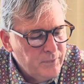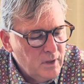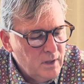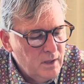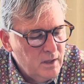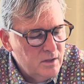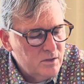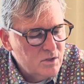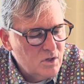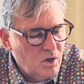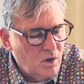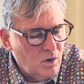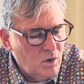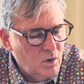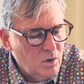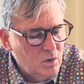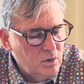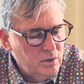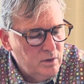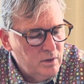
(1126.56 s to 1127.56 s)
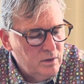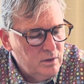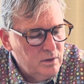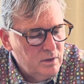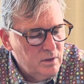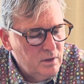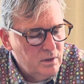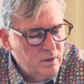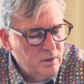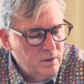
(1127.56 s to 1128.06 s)
is called
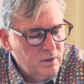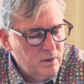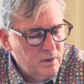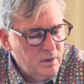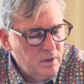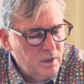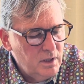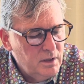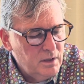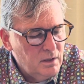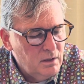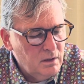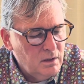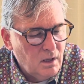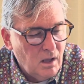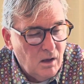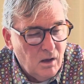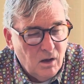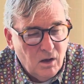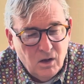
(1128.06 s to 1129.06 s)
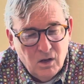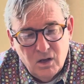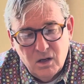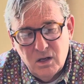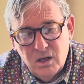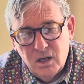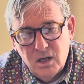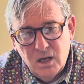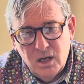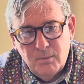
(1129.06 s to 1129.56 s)
in the law
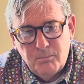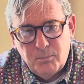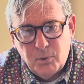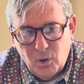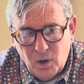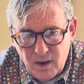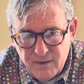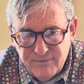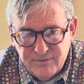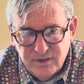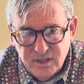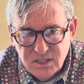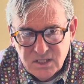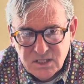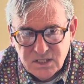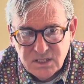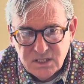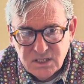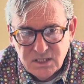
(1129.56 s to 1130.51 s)
a profit.